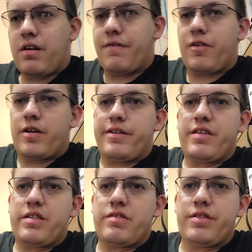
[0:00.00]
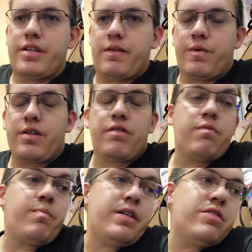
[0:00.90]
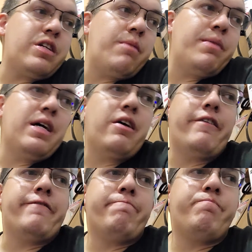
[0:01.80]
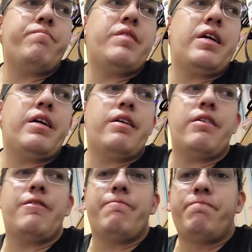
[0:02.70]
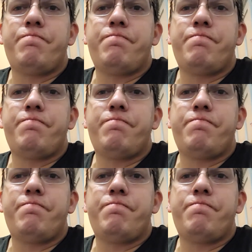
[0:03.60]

I've already tested it with my setup now, and